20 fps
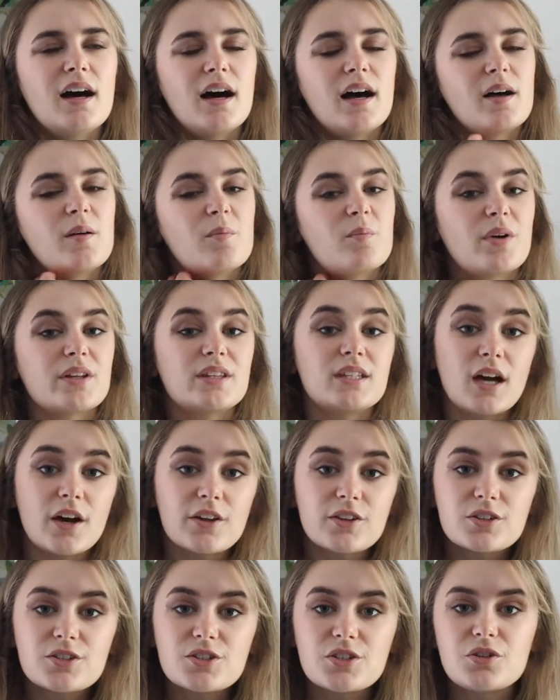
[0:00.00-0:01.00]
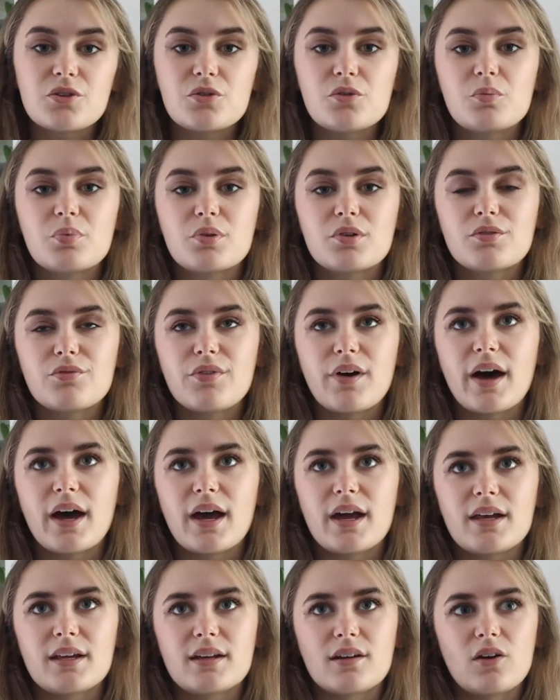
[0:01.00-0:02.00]
But the other two
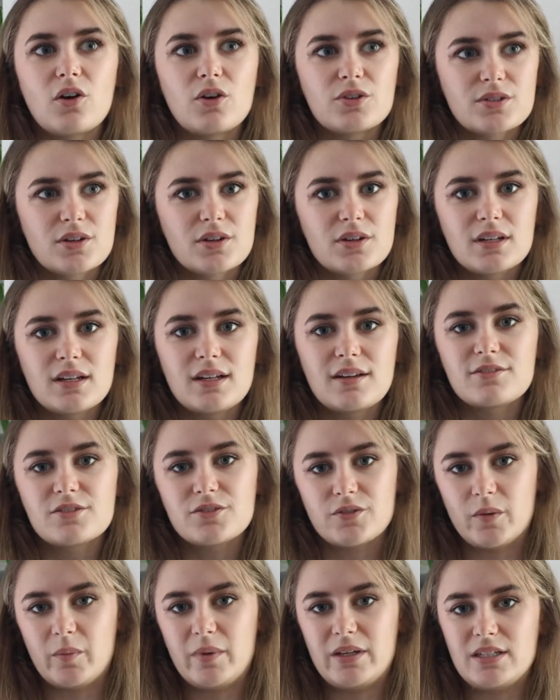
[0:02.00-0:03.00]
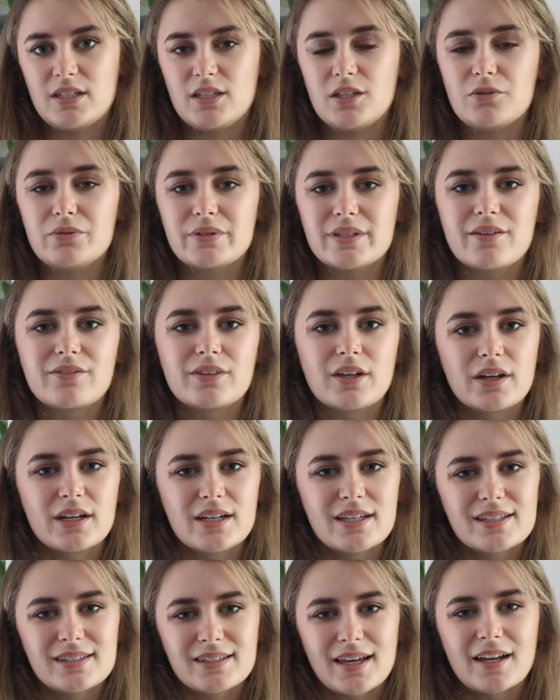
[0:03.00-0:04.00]
provide alternatives for me to use if there
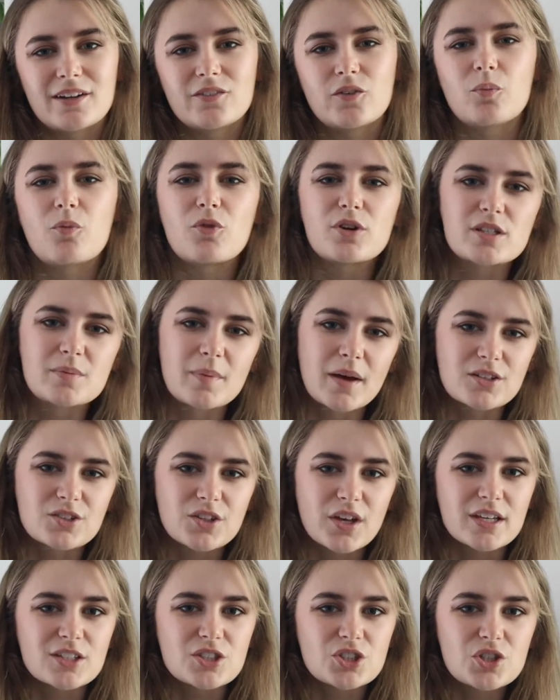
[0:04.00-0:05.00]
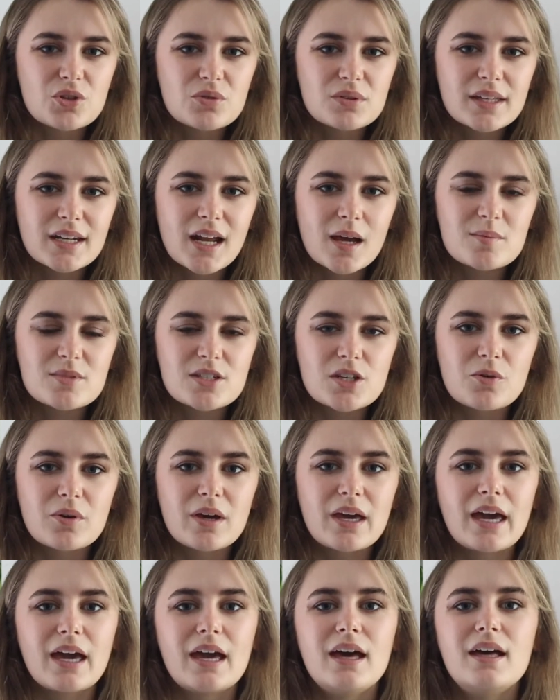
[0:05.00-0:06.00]
is kind of a more specialized shoot that I'm
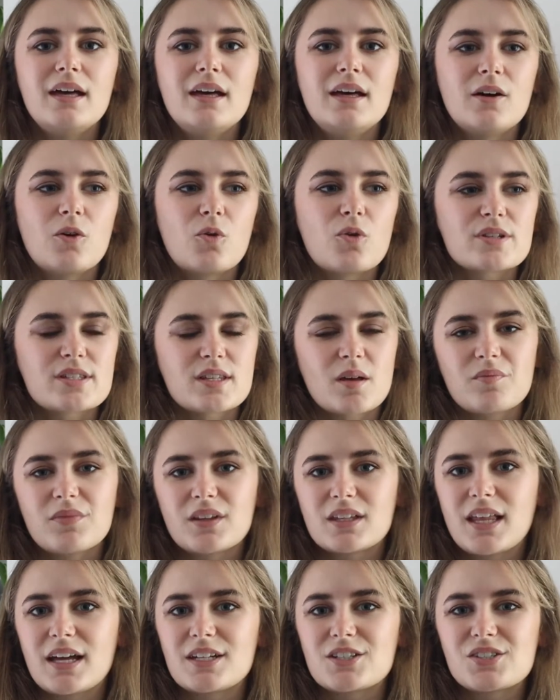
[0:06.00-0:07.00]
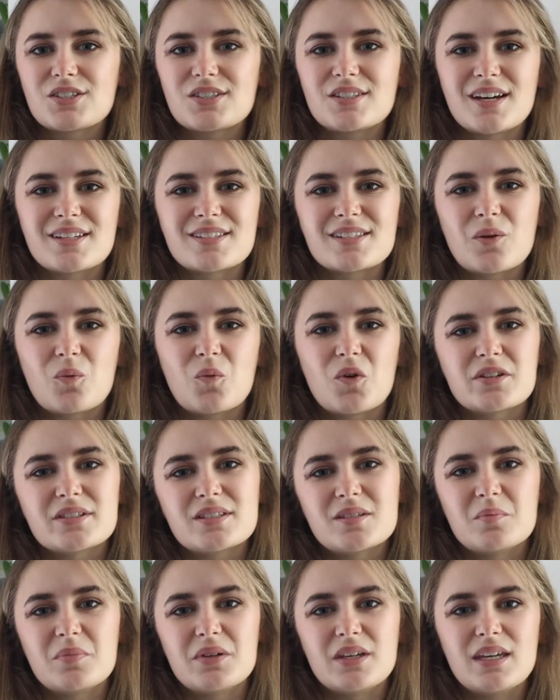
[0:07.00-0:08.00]
doing, or something that just doesn't
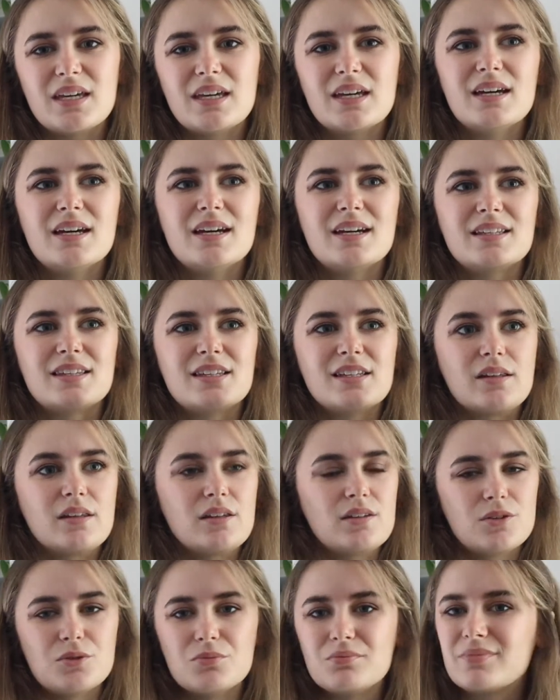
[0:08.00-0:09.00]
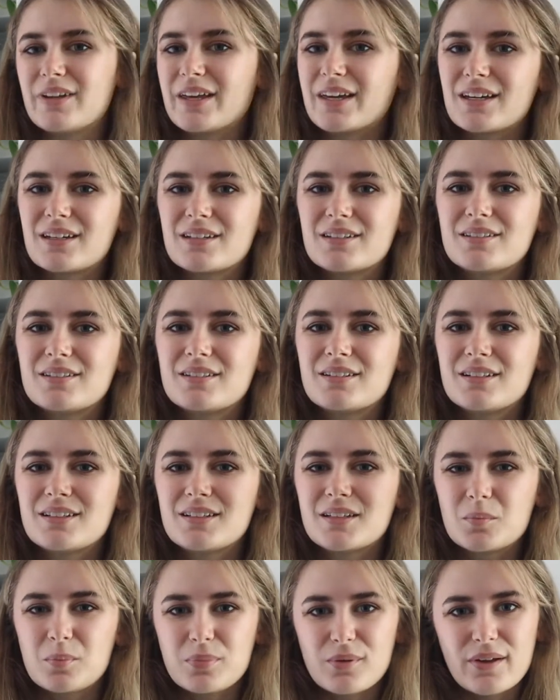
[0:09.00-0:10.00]
want to be
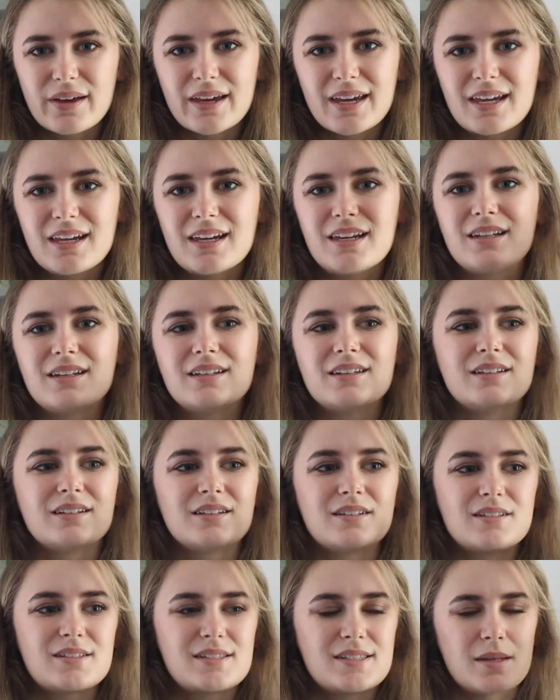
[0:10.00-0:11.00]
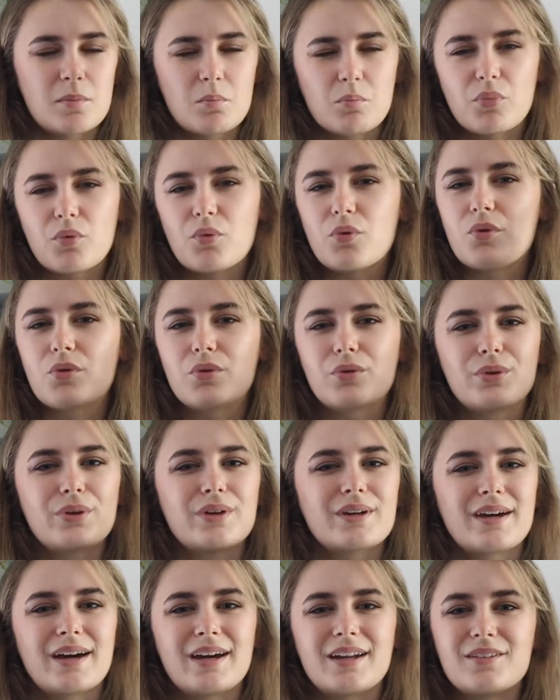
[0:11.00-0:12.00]
the plain,
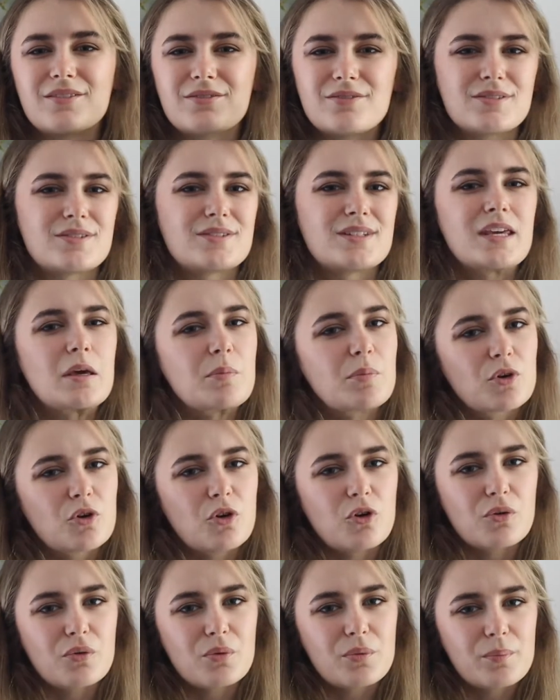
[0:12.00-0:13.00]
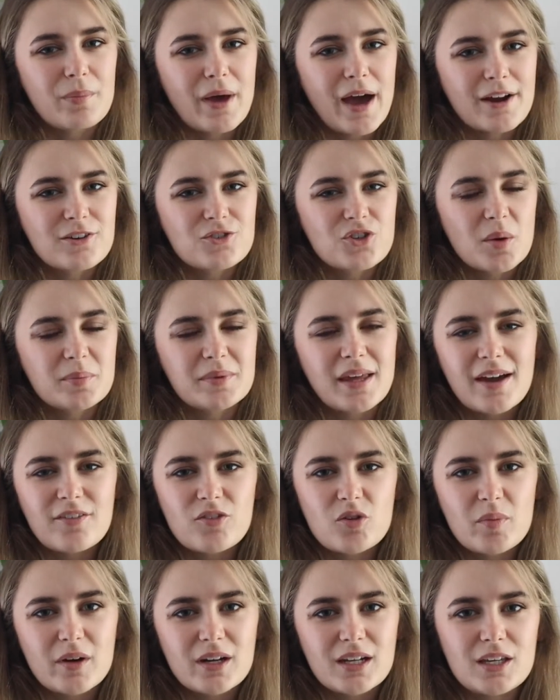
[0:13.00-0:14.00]
simple, kind of typical backdrop that
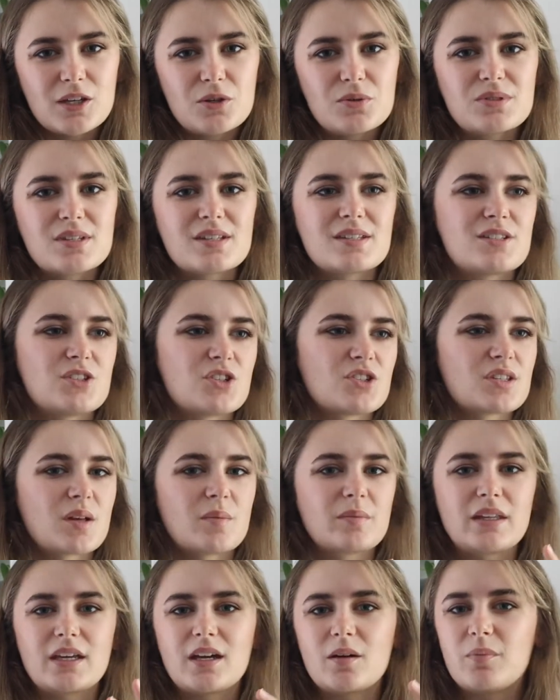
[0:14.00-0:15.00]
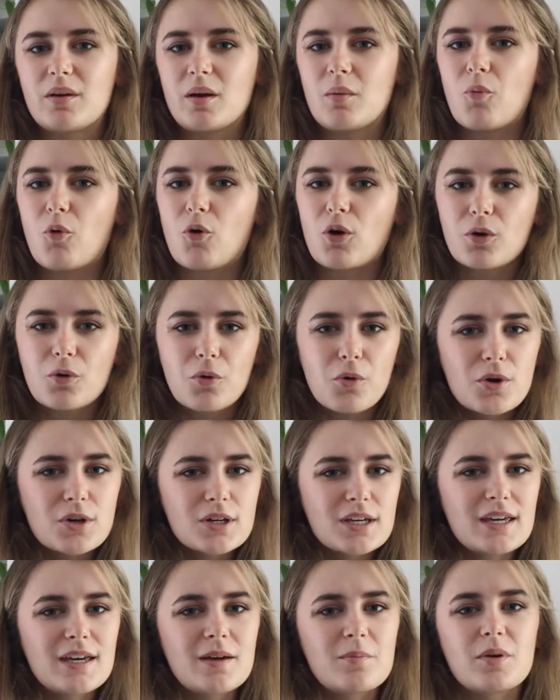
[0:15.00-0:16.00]
everybody uses, just something a bit more
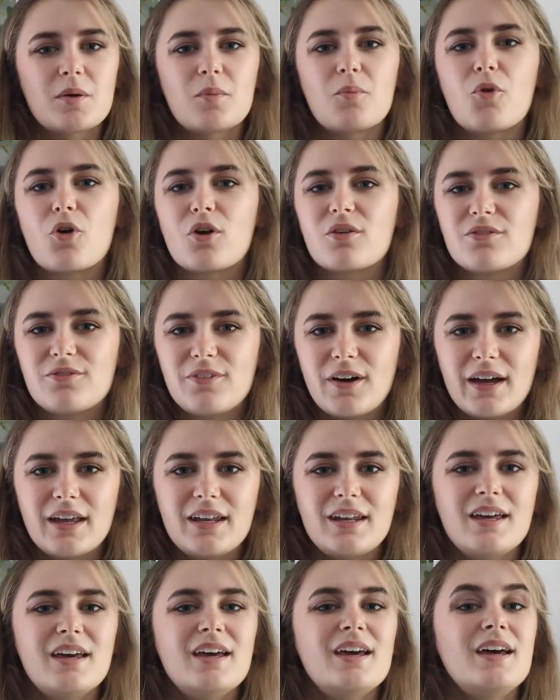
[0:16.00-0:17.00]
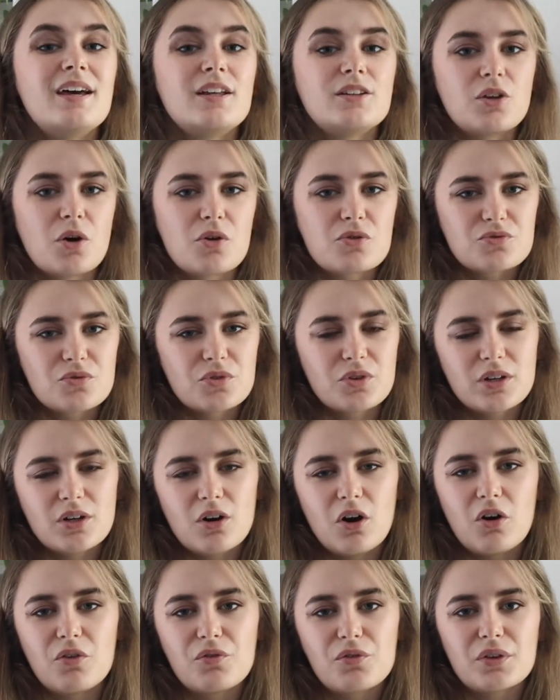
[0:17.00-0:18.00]
quirky, a bit more fun. Those really
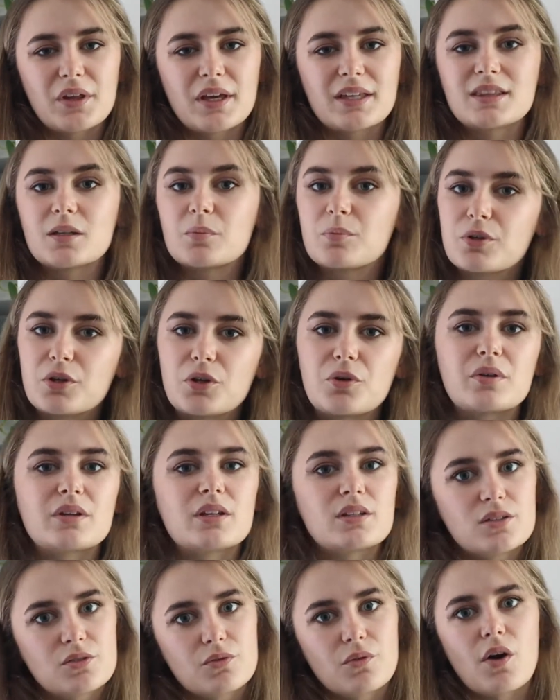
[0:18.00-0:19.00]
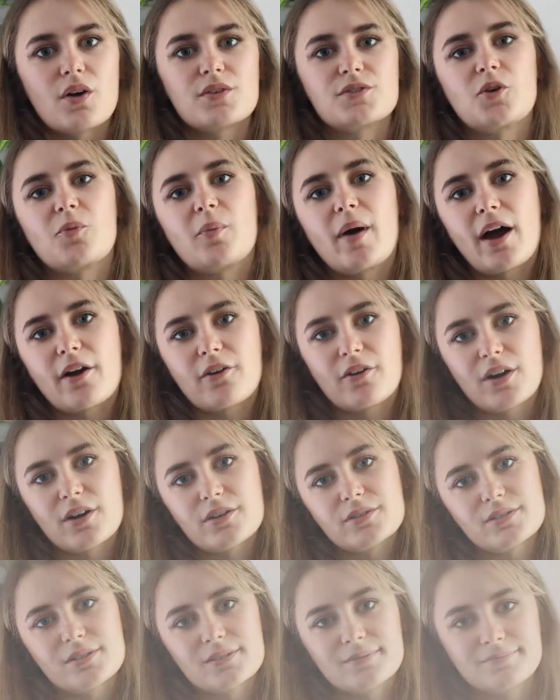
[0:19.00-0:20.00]
call for like the blue and the terrazzo
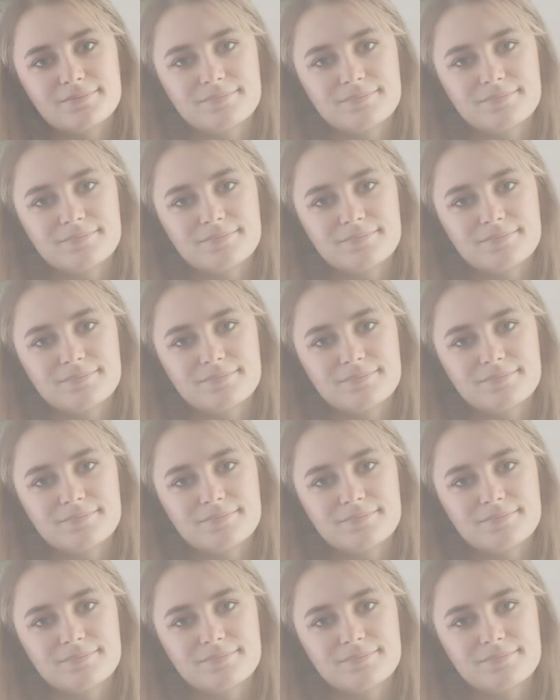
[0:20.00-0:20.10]
background.